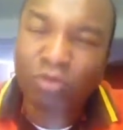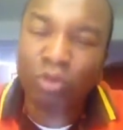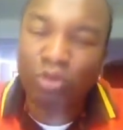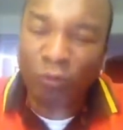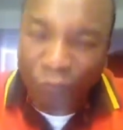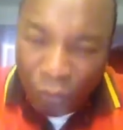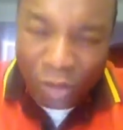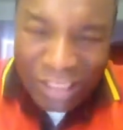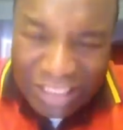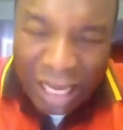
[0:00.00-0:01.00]
So your
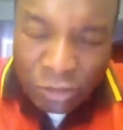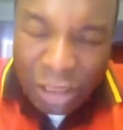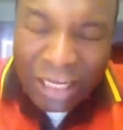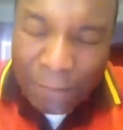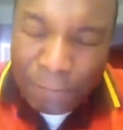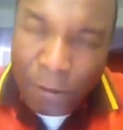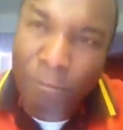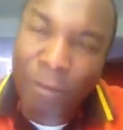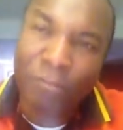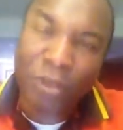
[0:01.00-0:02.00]
focus is actually the
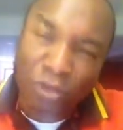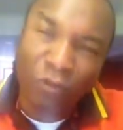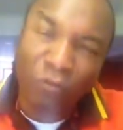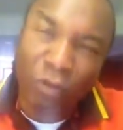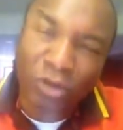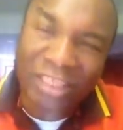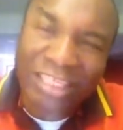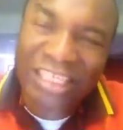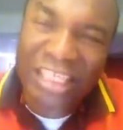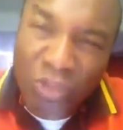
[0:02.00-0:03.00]
problem. Your focus is
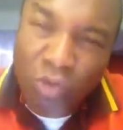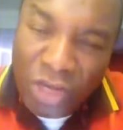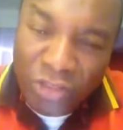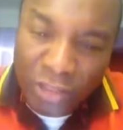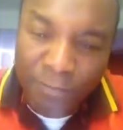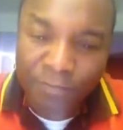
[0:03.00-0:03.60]
the situation.